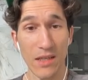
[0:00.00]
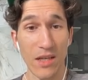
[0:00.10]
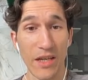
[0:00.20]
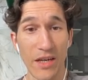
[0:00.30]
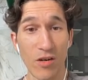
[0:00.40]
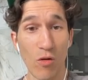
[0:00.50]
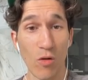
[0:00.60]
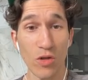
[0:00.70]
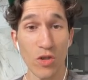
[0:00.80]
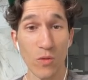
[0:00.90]
Here
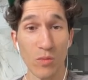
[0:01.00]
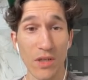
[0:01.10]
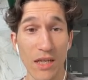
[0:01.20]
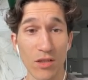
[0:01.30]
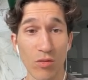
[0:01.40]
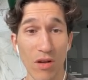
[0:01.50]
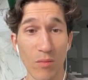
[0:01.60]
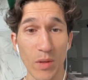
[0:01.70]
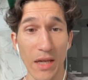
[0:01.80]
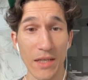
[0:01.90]
also would be nice to have a
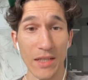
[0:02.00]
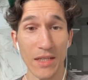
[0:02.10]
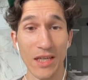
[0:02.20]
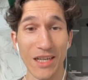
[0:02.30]
place.